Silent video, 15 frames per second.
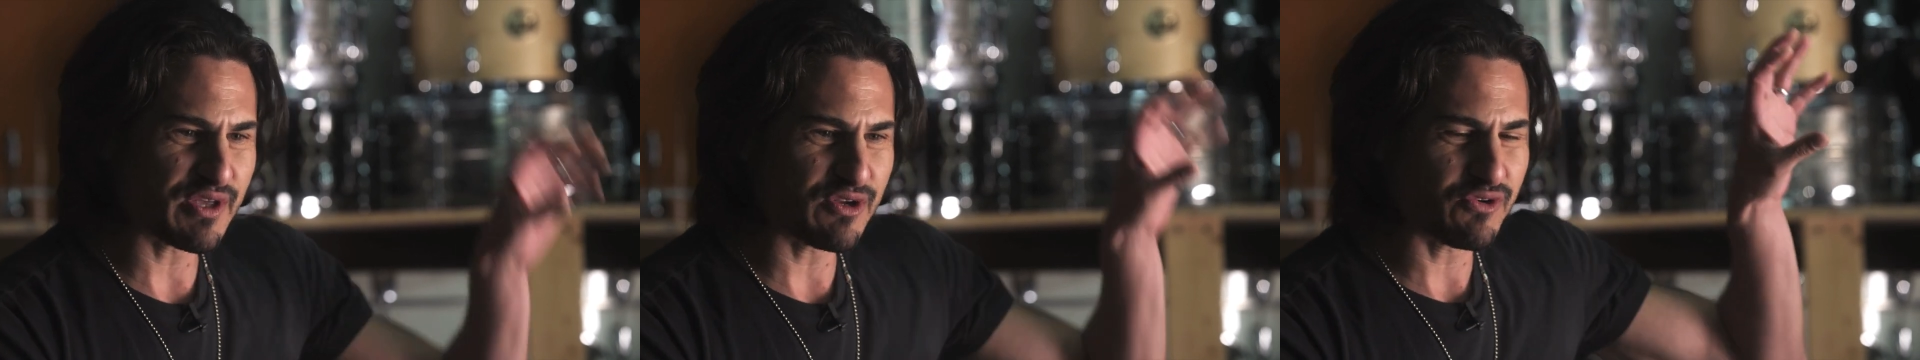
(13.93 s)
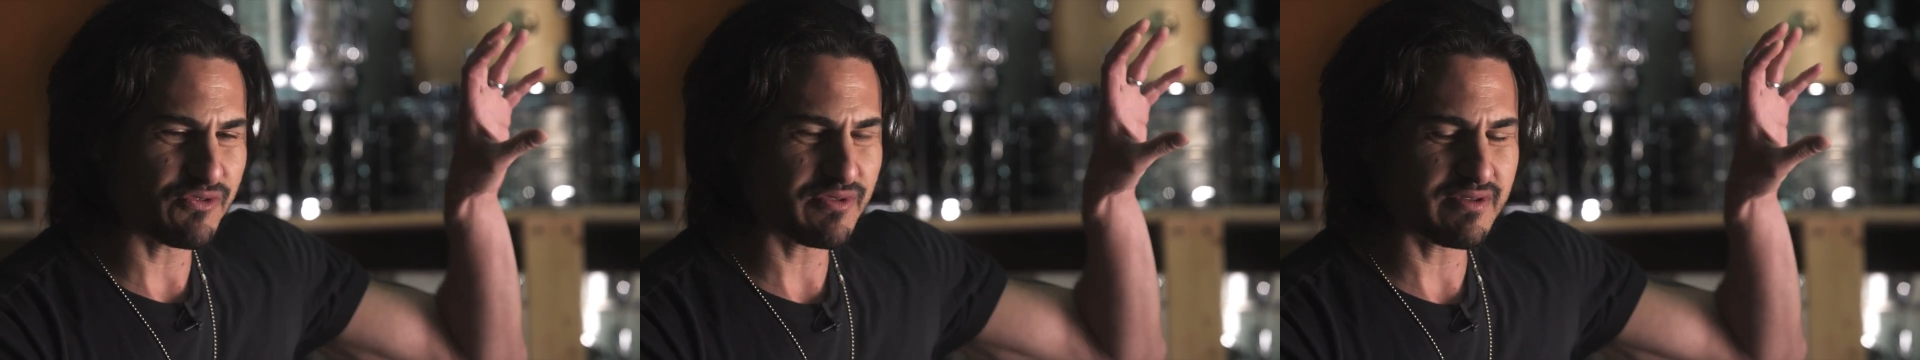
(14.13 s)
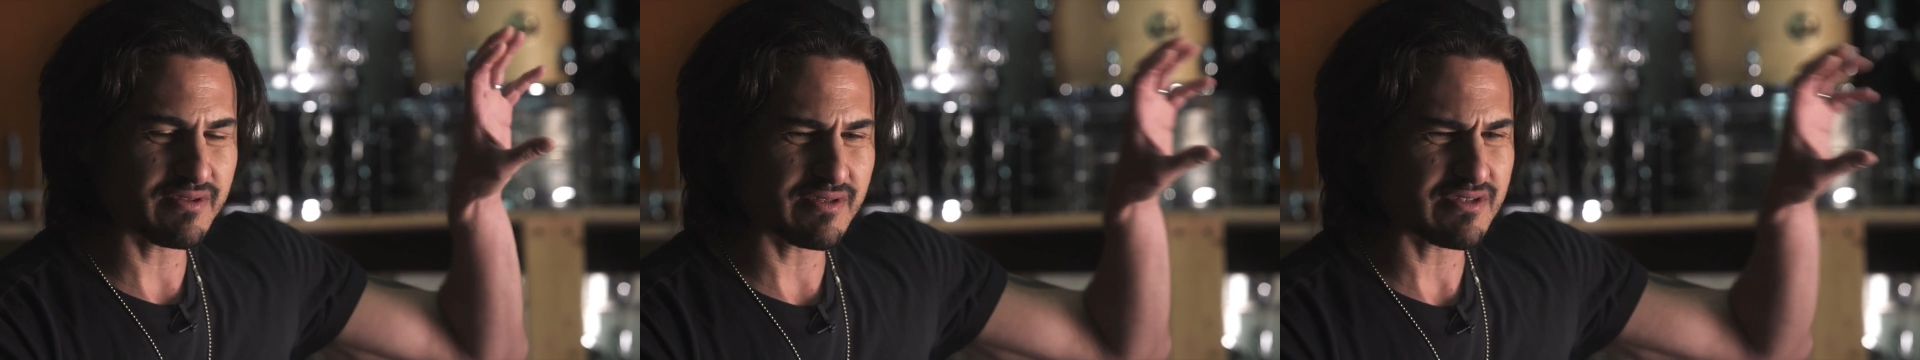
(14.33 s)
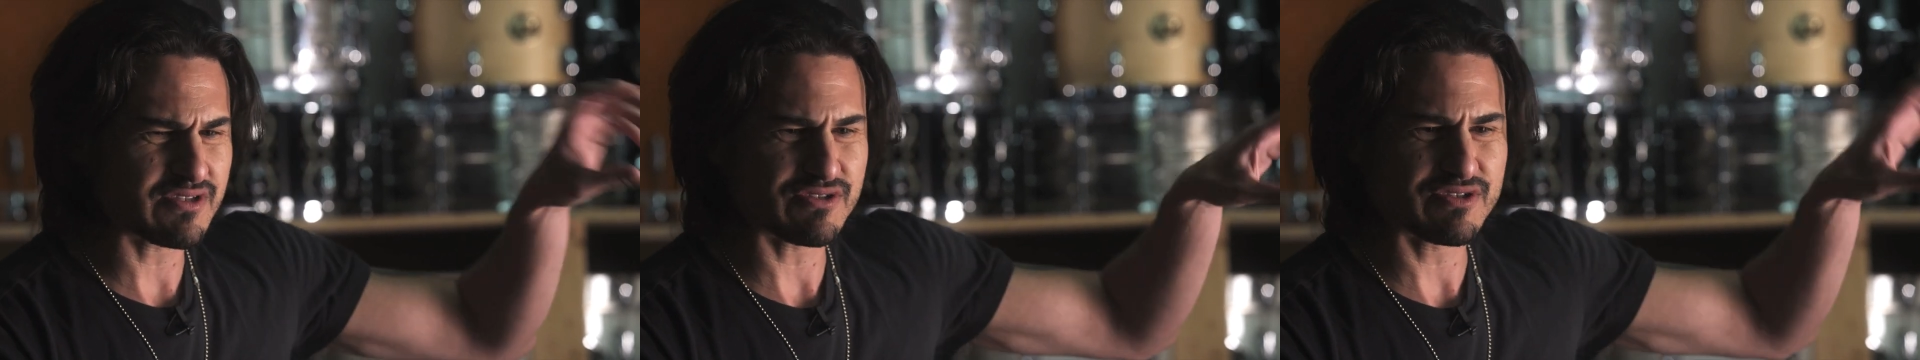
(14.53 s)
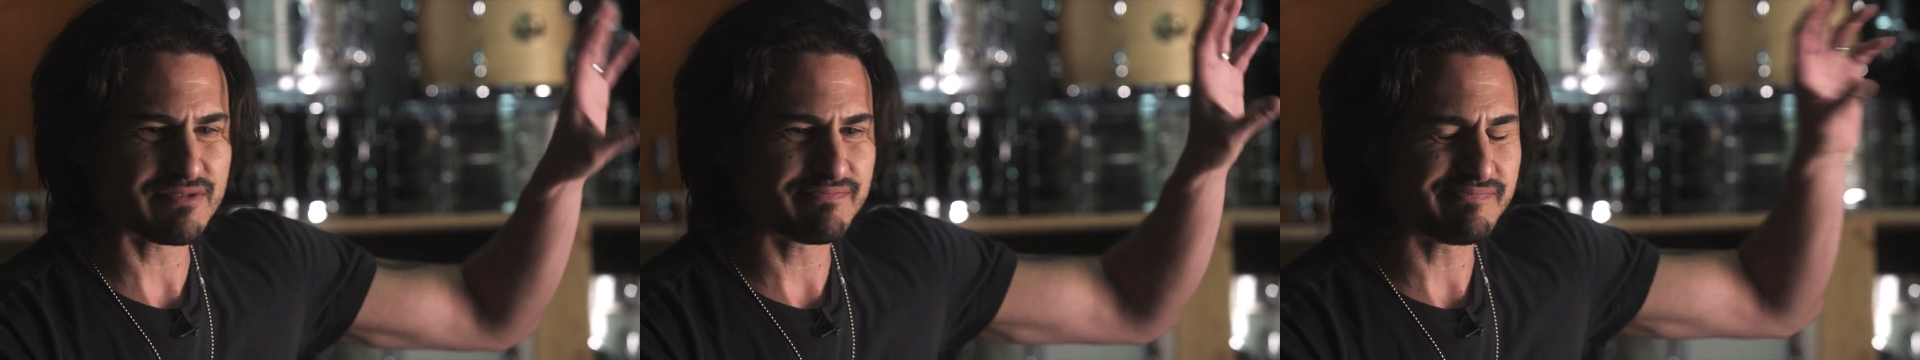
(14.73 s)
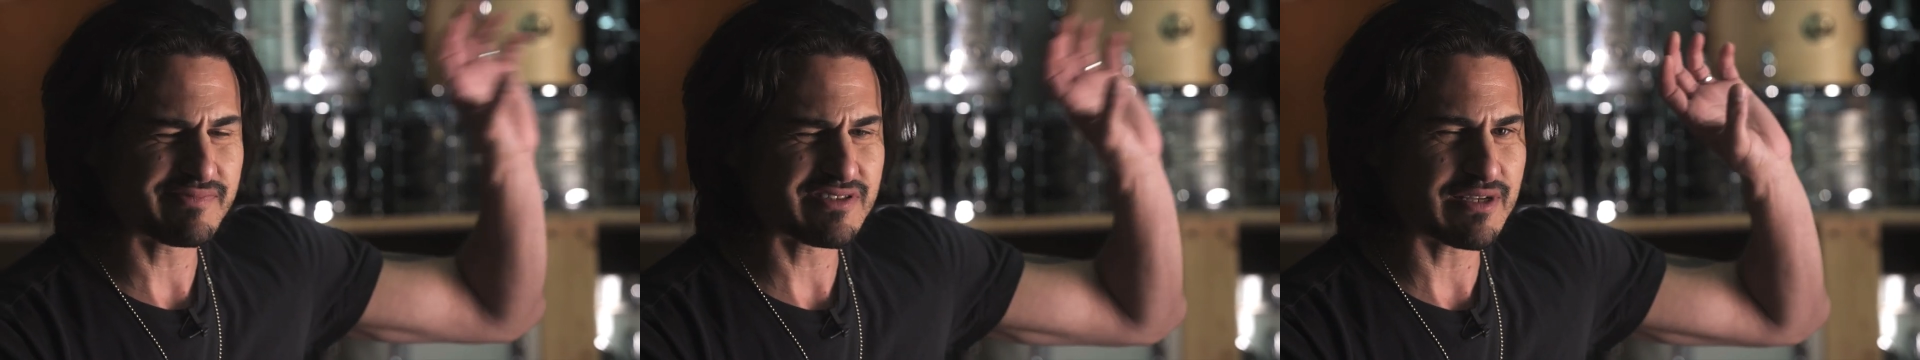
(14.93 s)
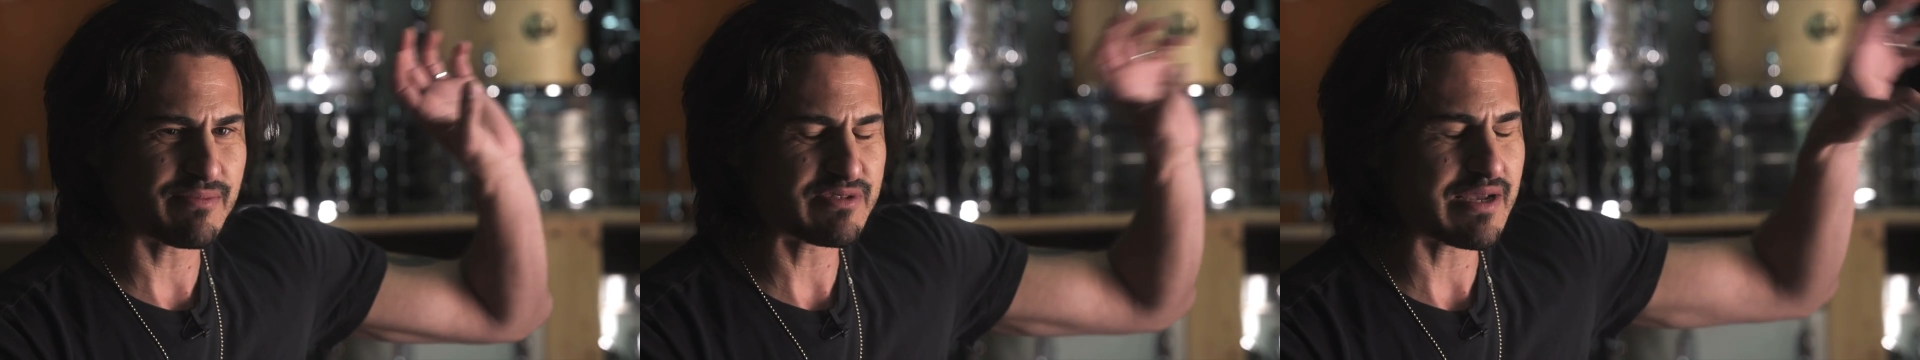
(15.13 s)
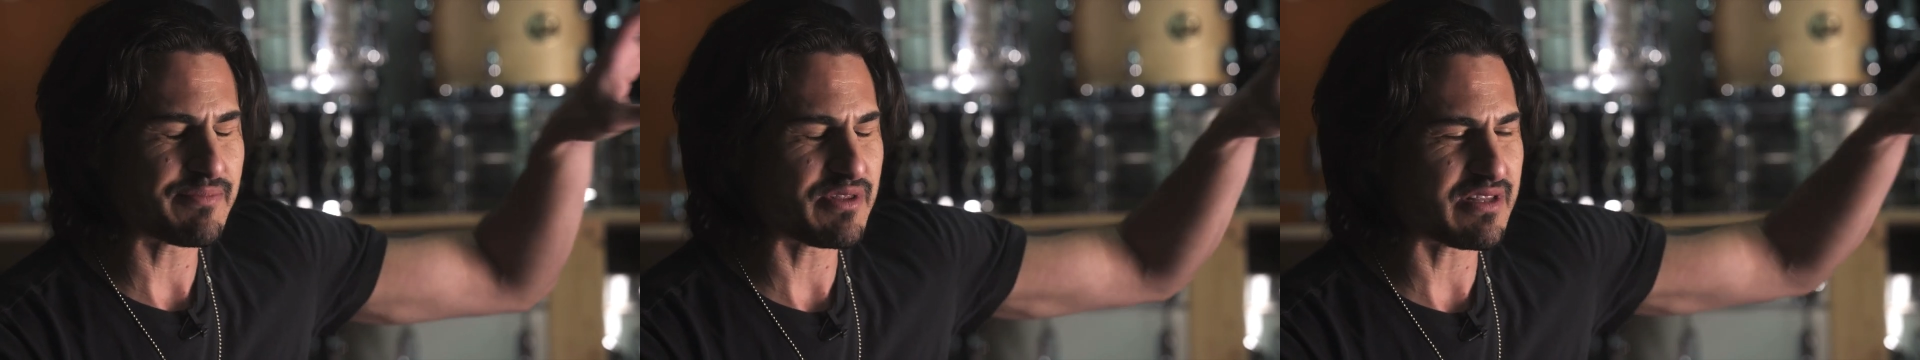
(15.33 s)
and this is
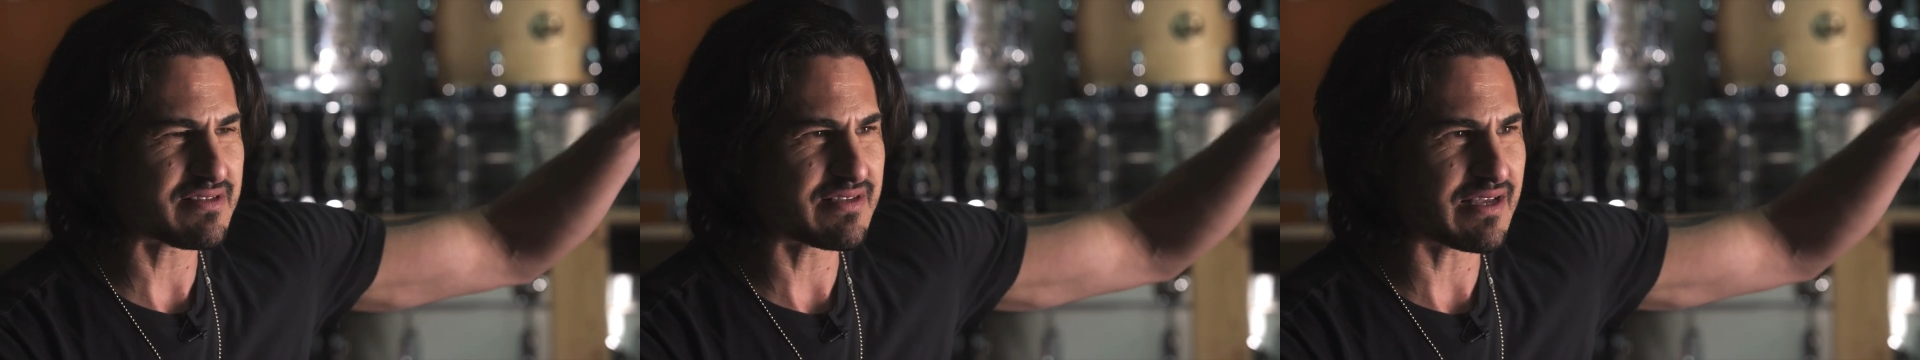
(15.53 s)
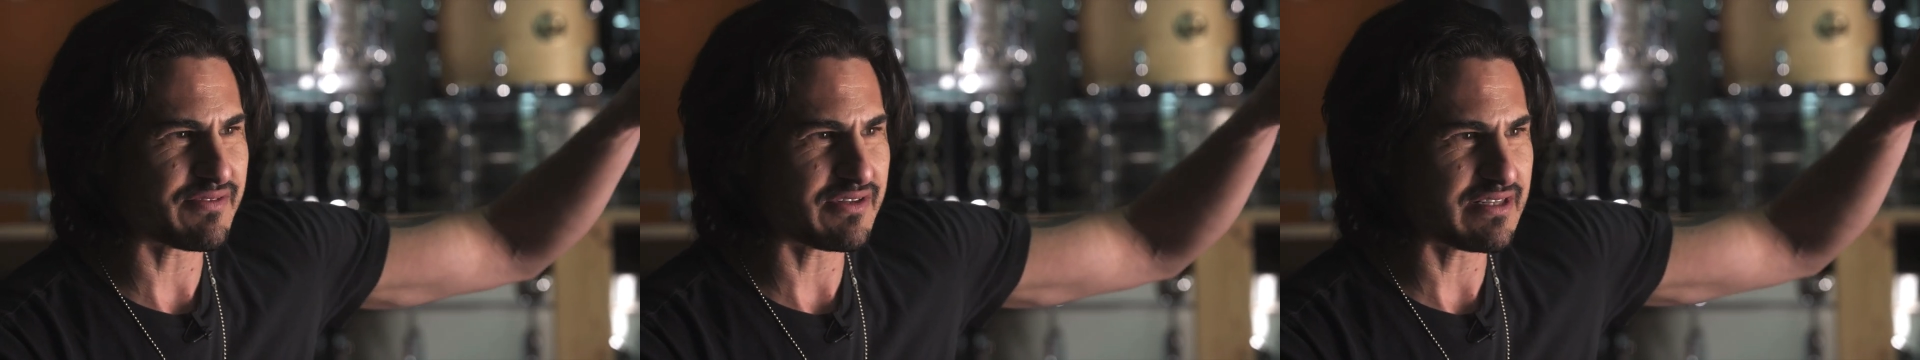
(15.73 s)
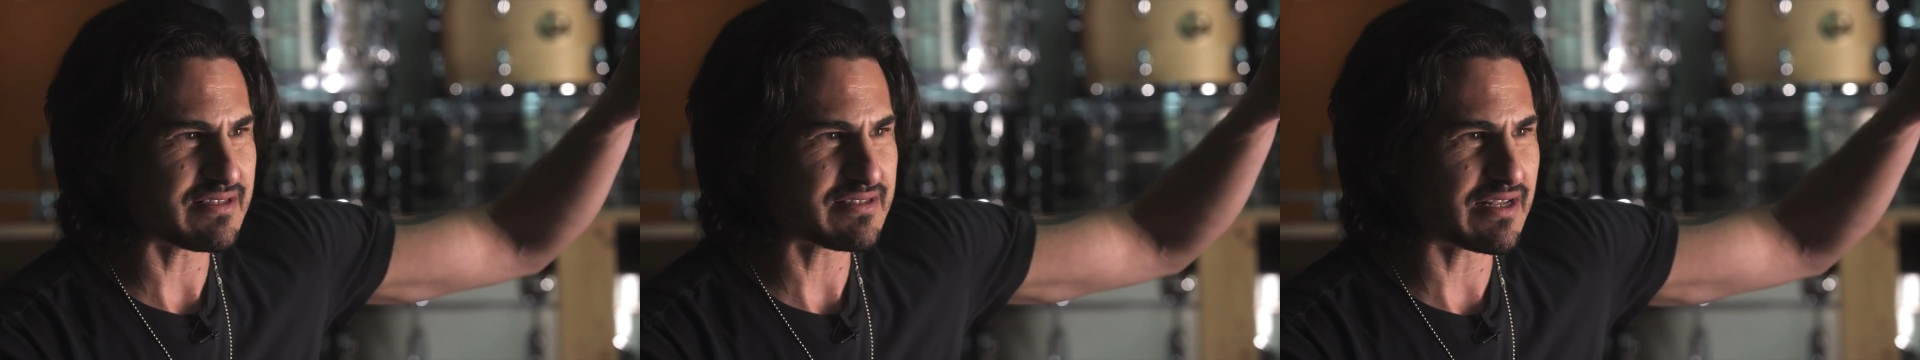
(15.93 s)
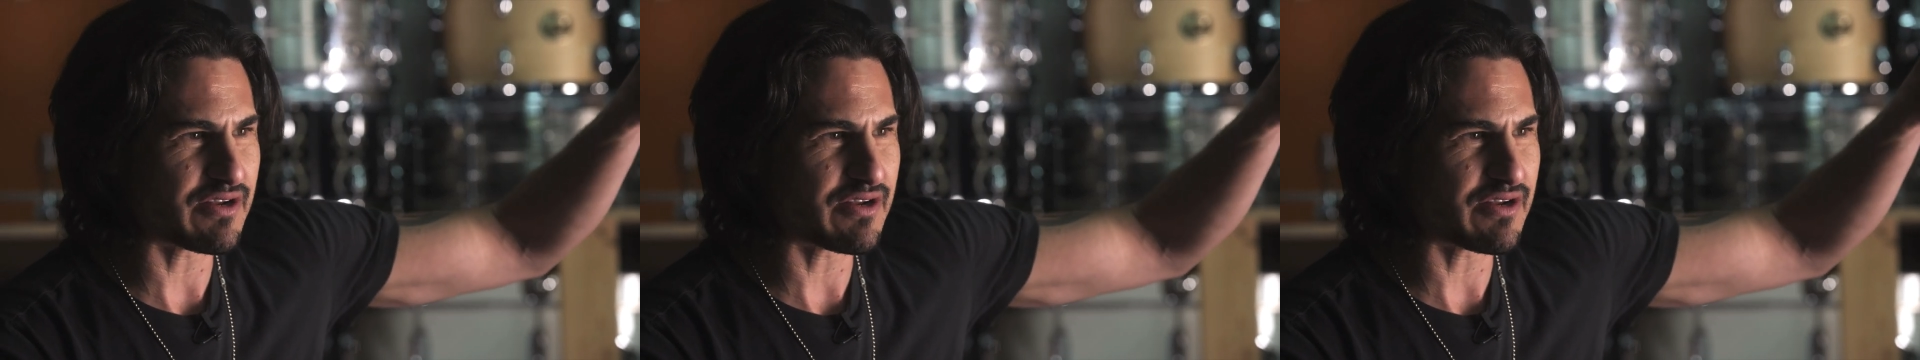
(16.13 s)
sometime in the seventies,